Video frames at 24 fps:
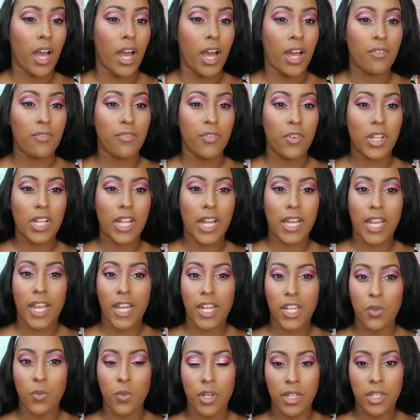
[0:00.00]
I feel like
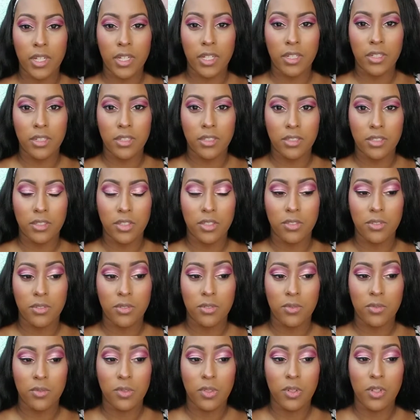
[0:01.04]
anyone
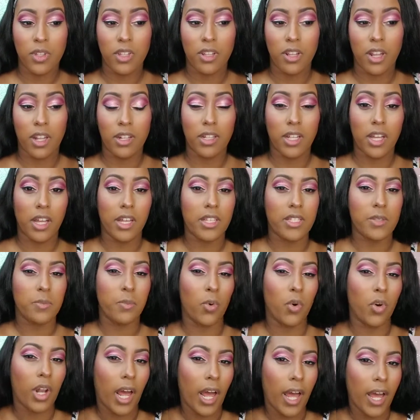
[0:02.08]
that does
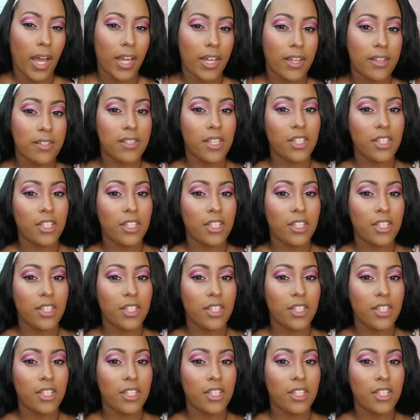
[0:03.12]
bold eyes,